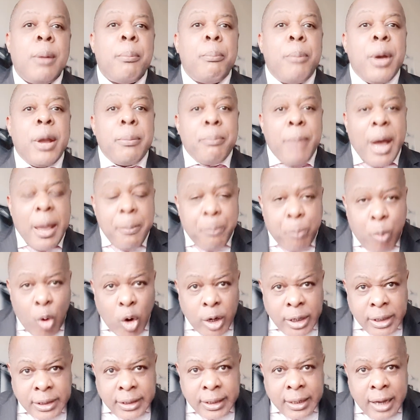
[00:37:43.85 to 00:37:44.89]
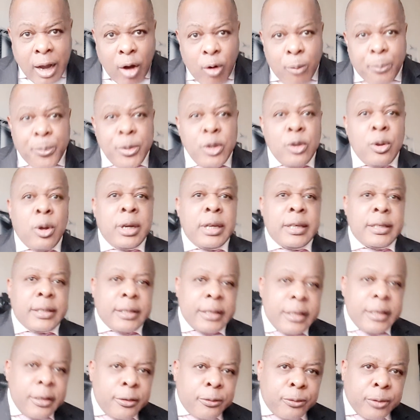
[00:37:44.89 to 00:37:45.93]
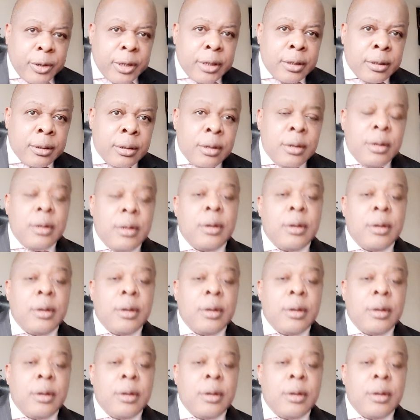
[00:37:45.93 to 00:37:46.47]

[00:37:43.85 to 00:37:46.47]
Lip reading: But my political opinion is different.